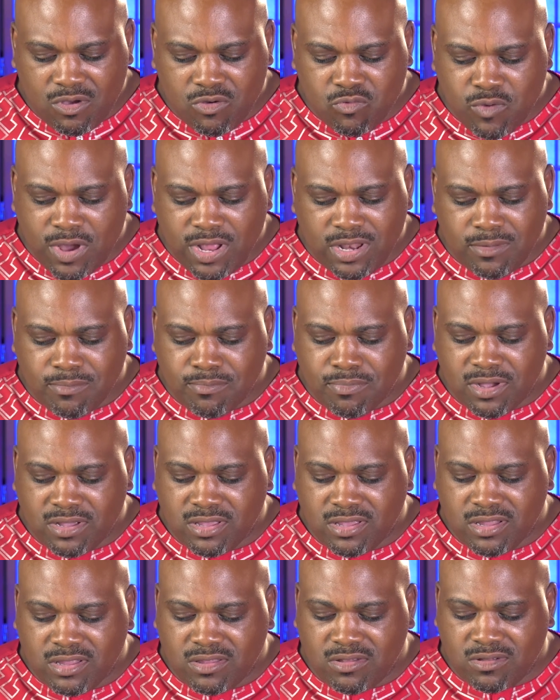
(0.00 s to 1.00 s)
Randy
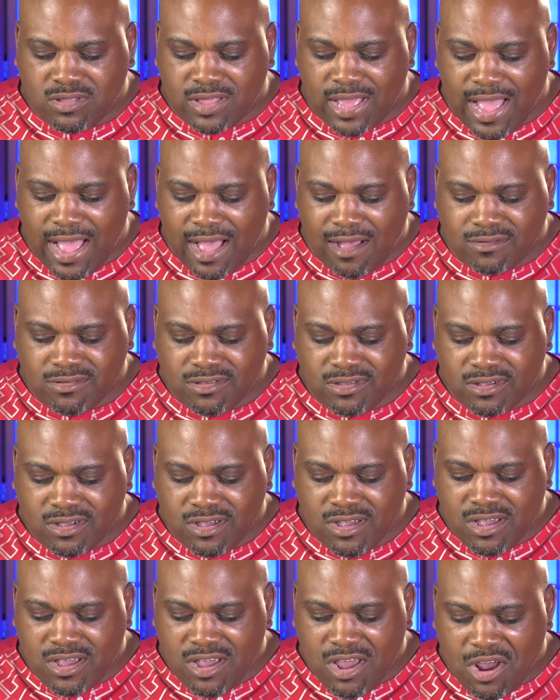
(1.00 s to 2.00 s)
busted into the house
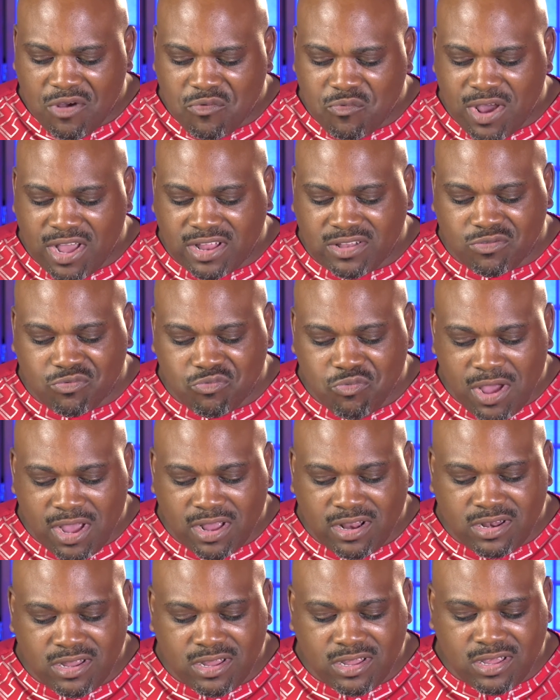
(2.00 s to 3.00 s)
and ran
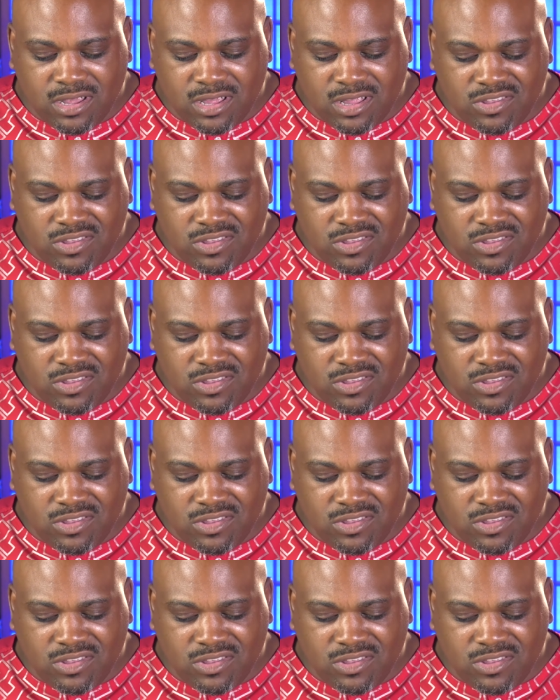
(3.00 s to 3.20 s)
directly